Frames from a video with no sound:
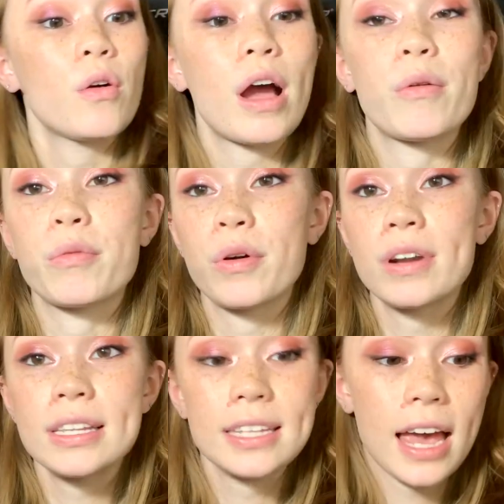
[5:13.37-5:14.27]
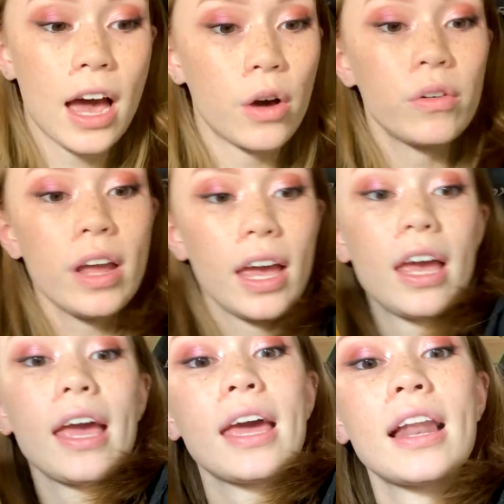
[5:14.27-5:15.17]
I wrote it down
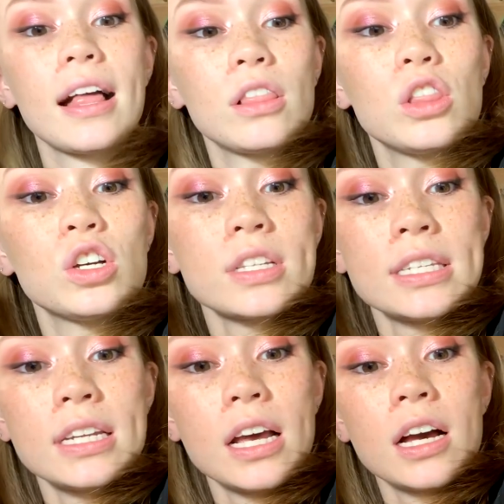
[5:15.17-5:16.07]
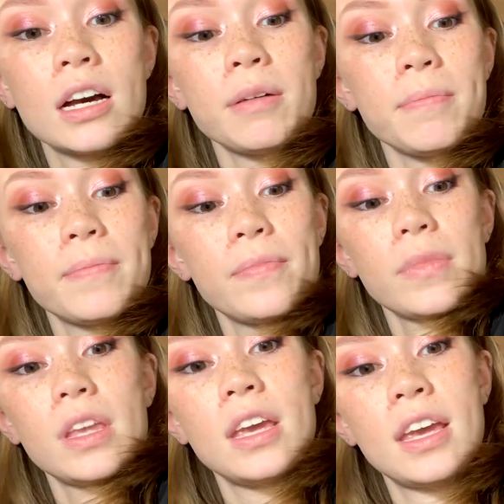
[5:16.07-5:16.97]
and I looked it up
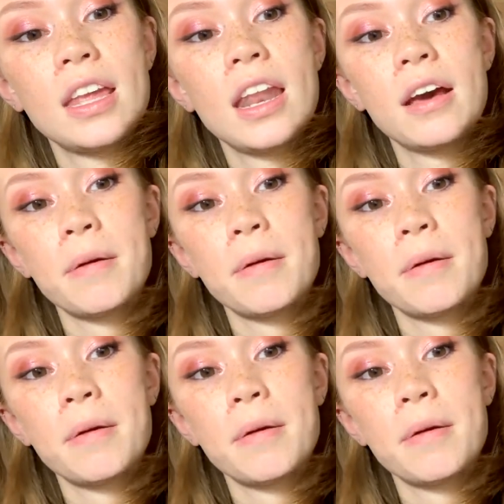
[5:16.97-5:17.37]
in